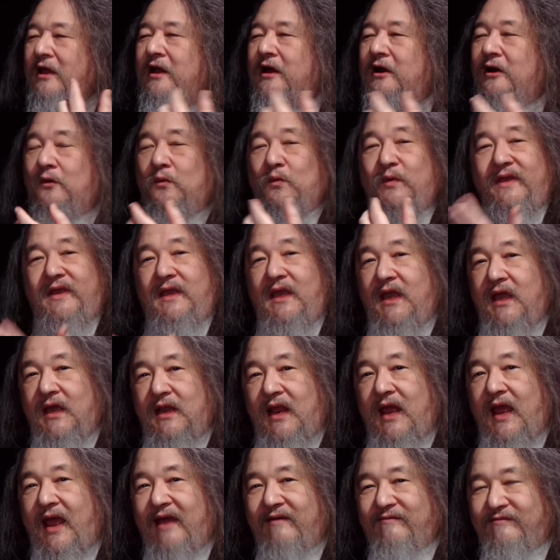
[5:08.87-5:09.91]
uh, we
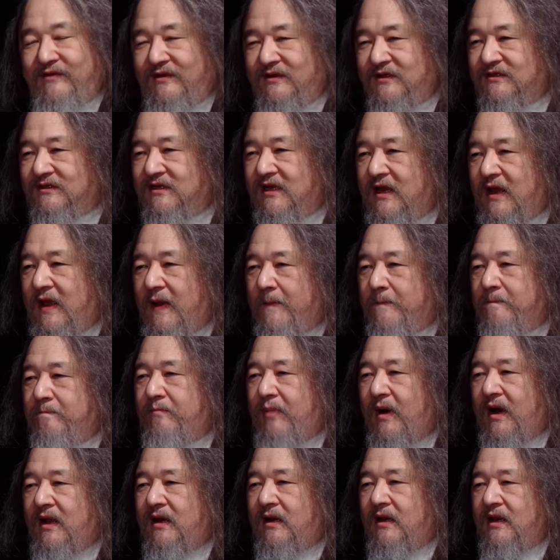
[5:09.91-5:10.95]
can't have this,
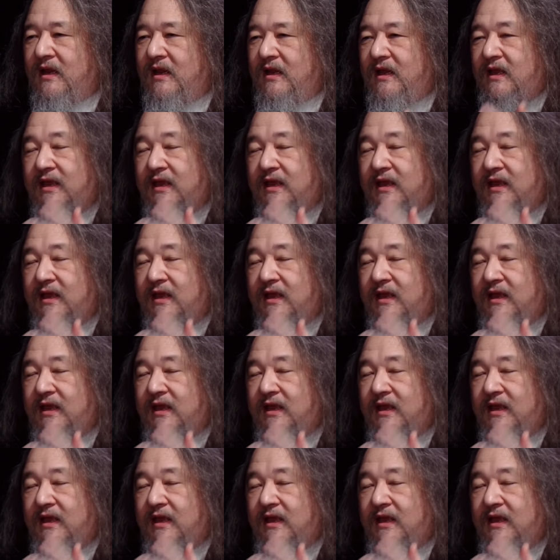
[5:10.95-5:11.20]
but